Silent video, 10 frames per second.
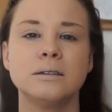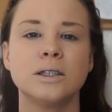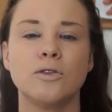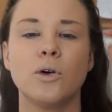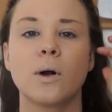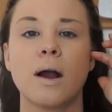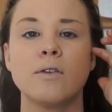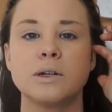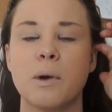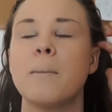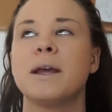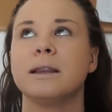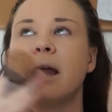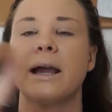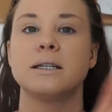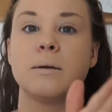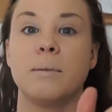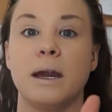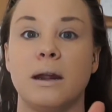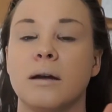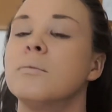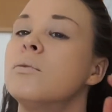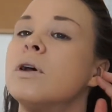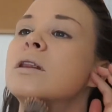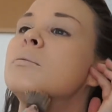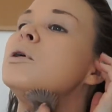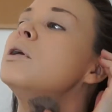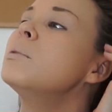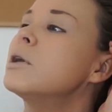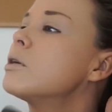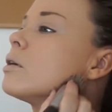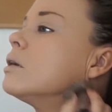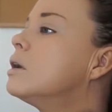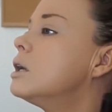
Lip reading: to full coverage, but I mean light to medium with a beauty blender.